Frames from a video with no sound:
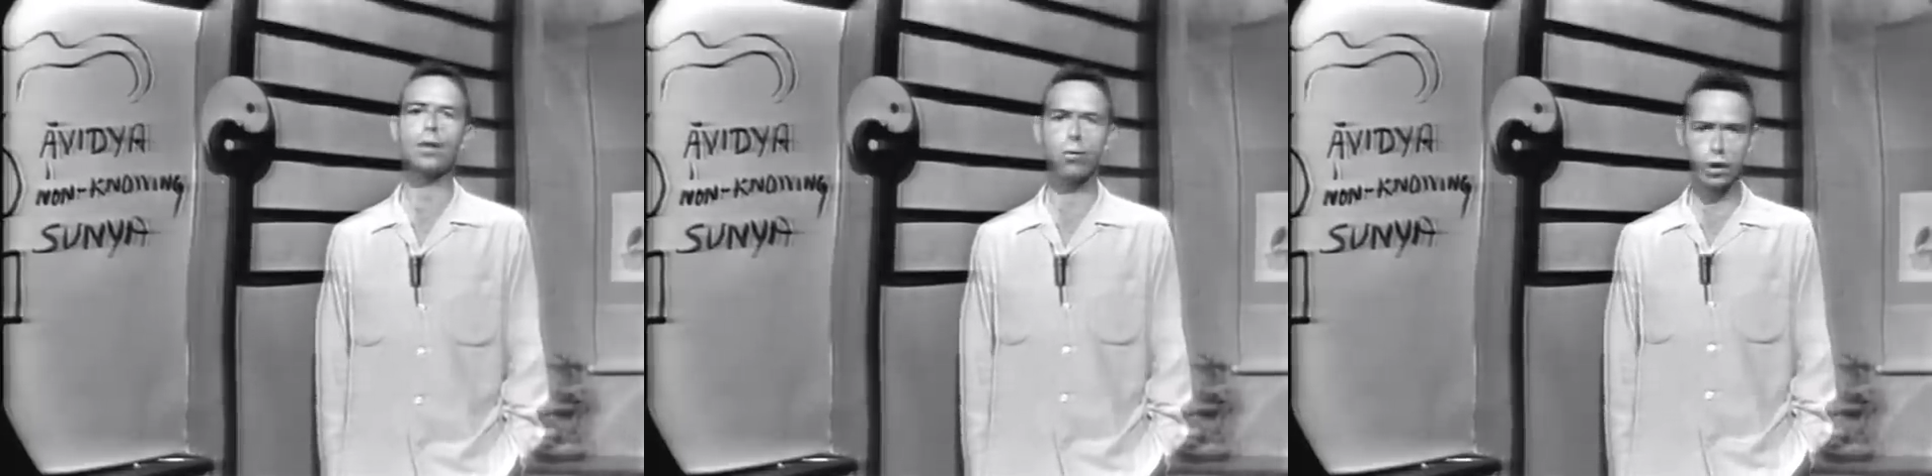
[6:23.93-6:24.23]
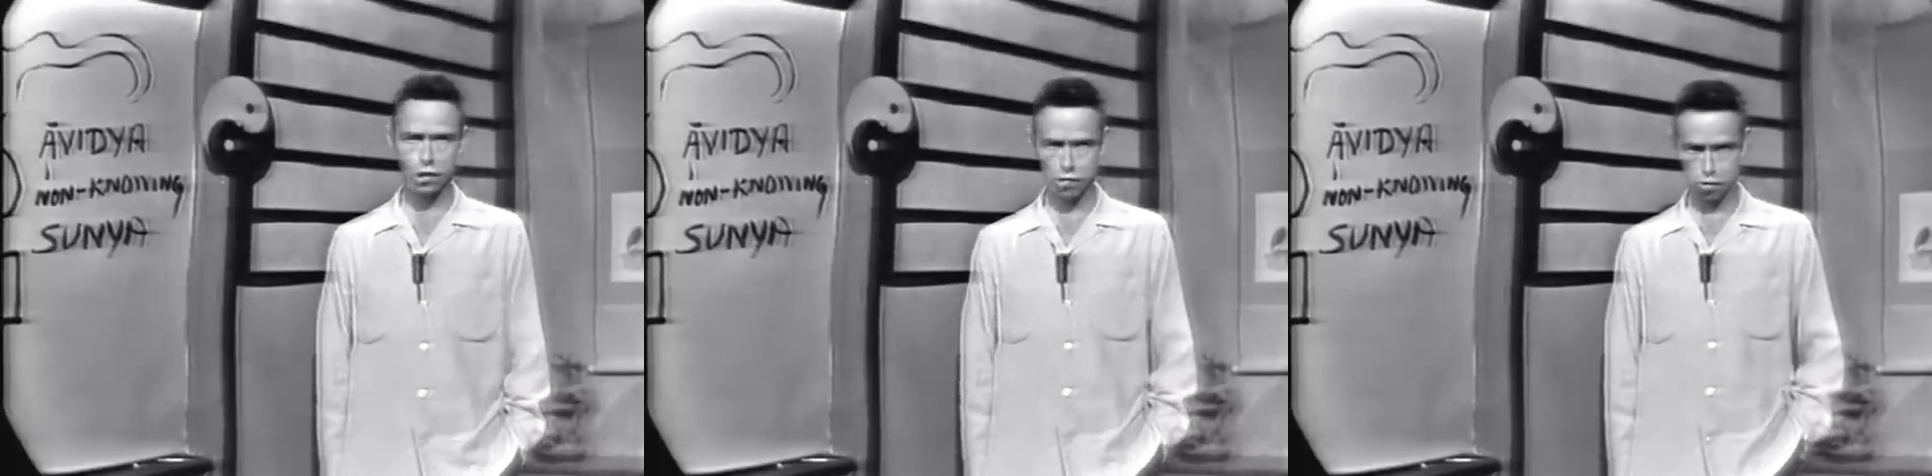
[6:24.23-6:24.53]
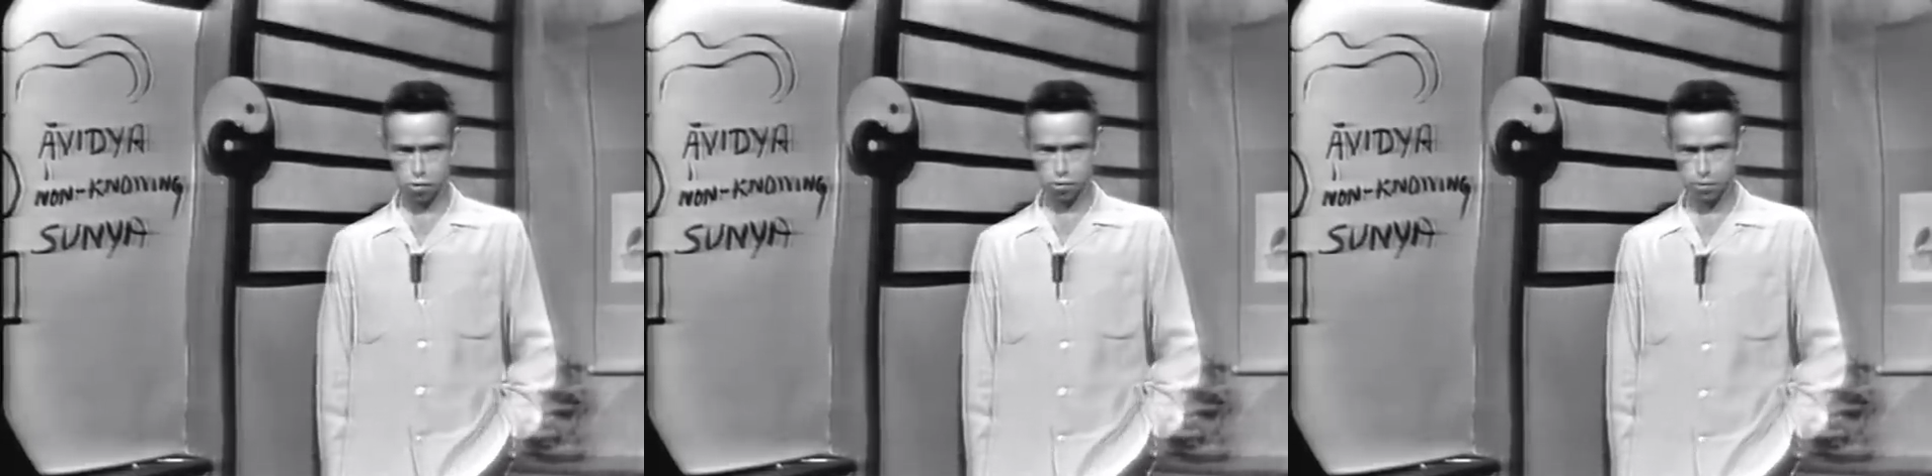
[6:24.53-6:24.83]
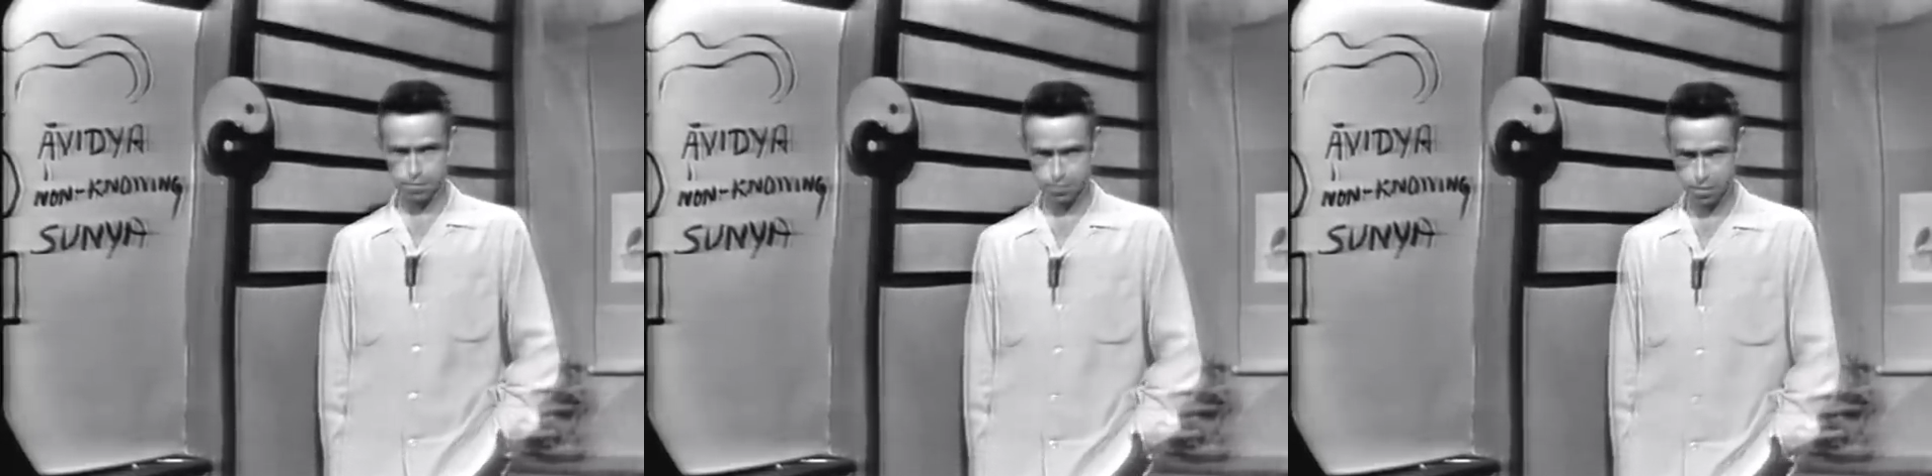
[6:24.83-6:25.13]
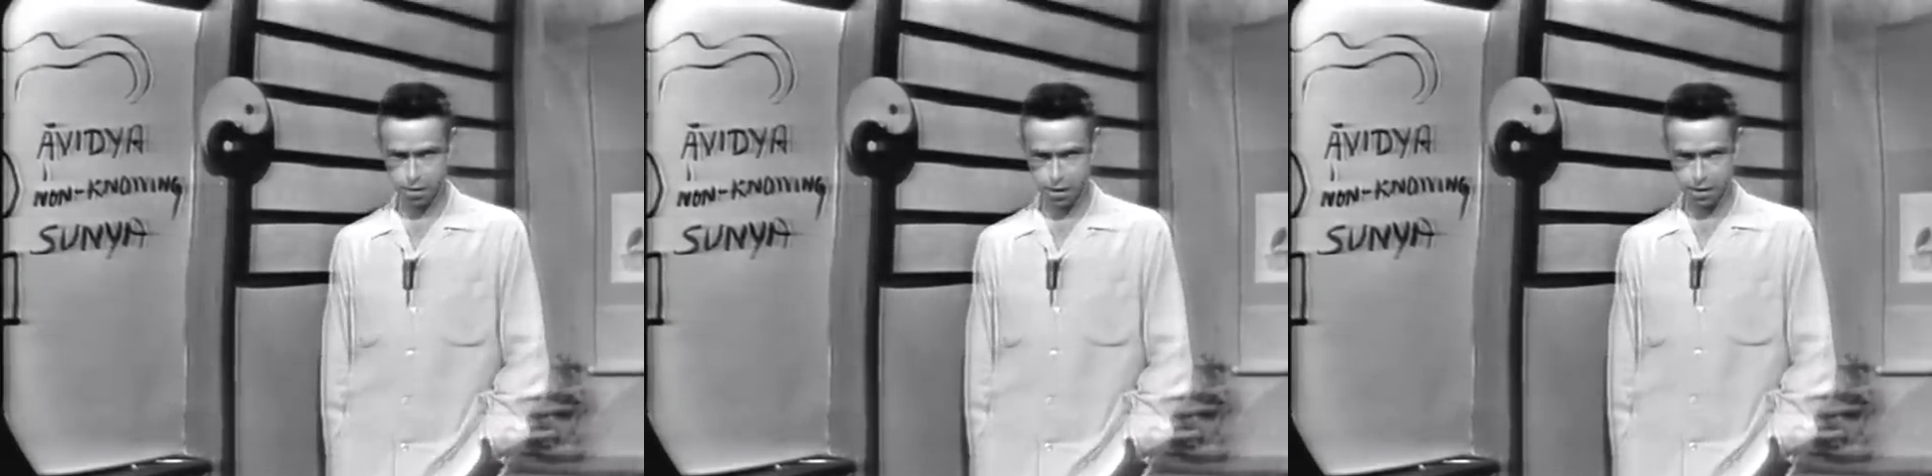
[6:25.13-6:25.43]
which is called
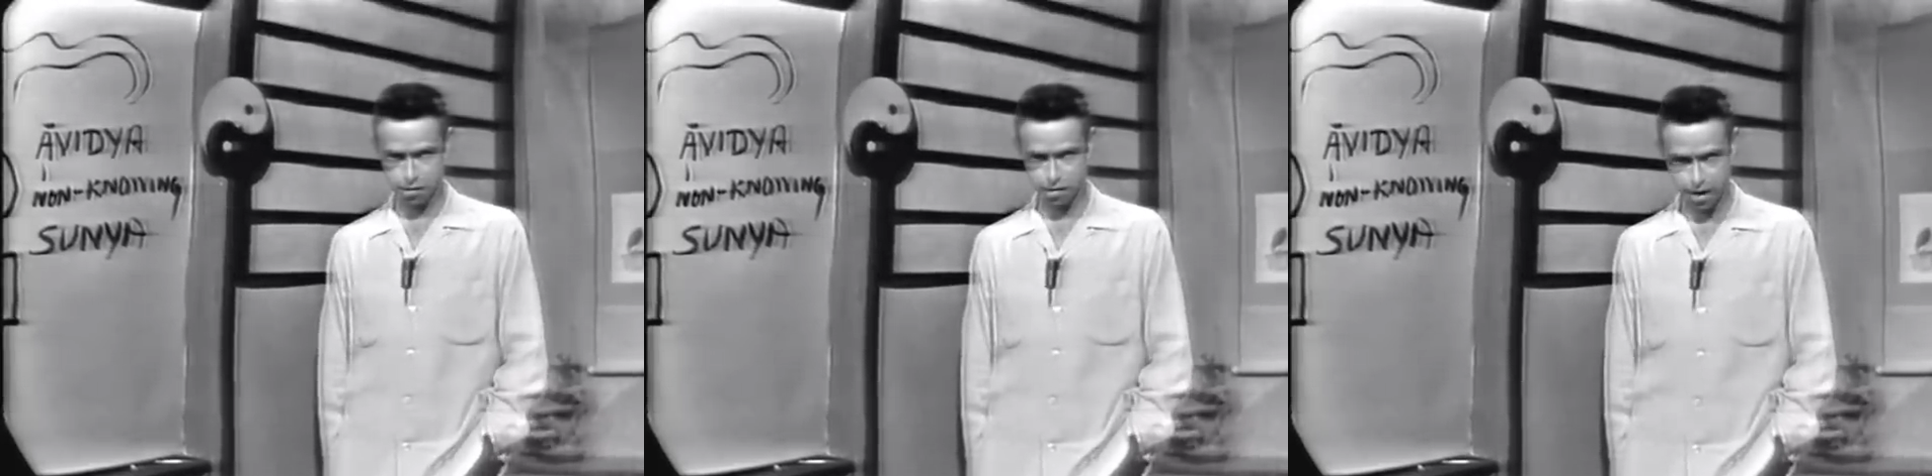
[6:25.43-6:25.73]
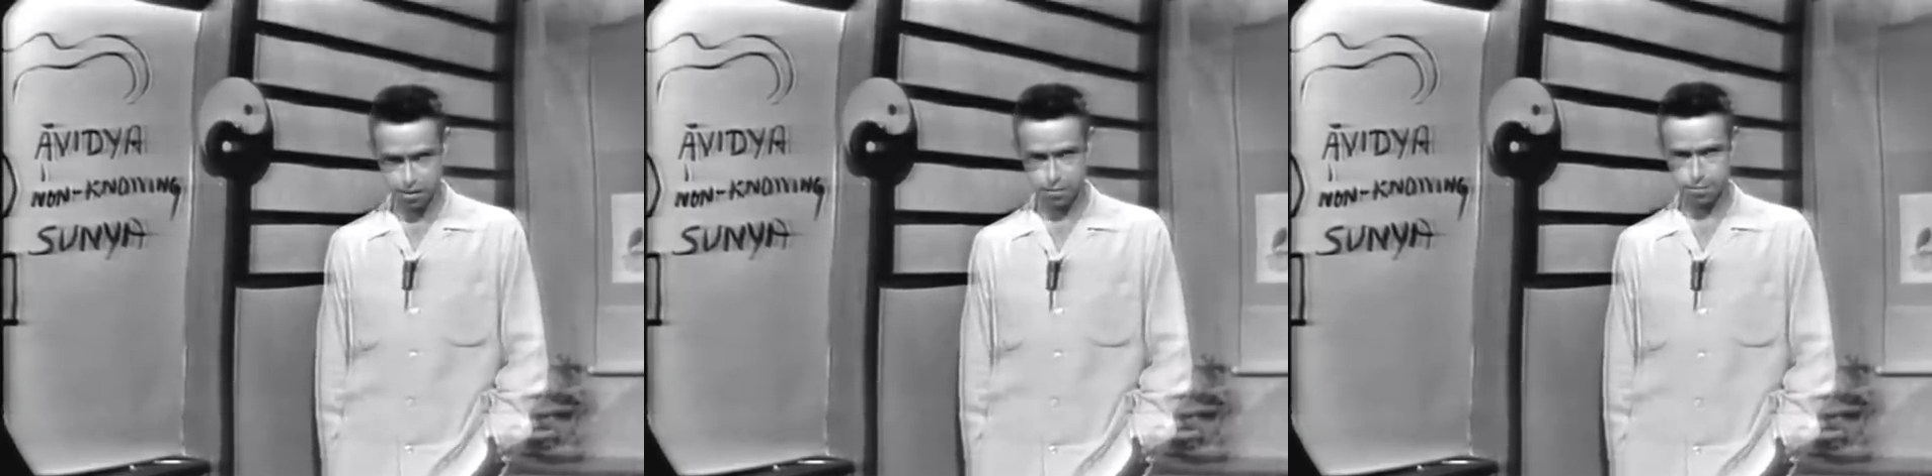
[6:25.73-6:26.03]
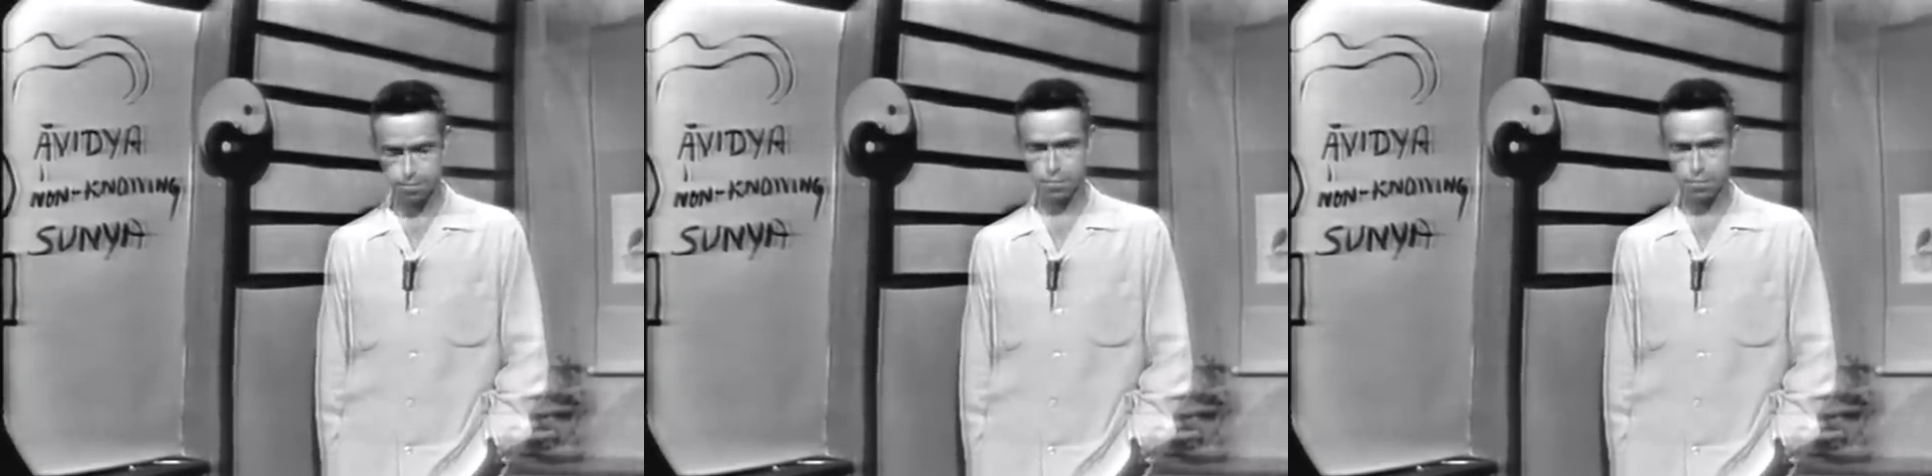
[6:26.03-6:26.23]
in Zen